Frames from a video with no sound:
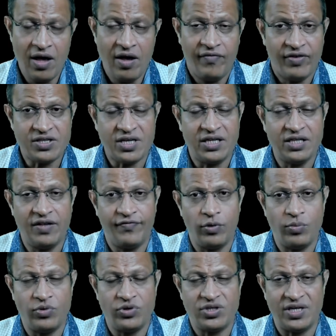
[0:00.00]
First and the
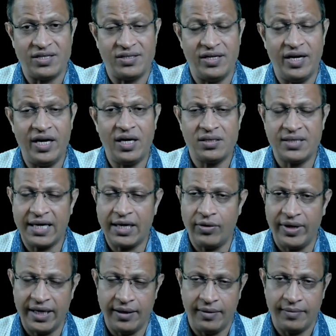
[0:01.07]
foremost is data
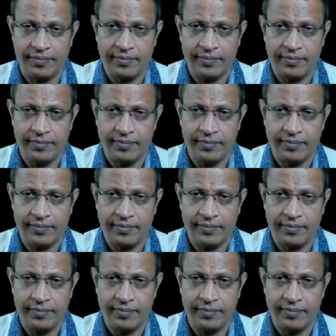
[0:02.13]
security.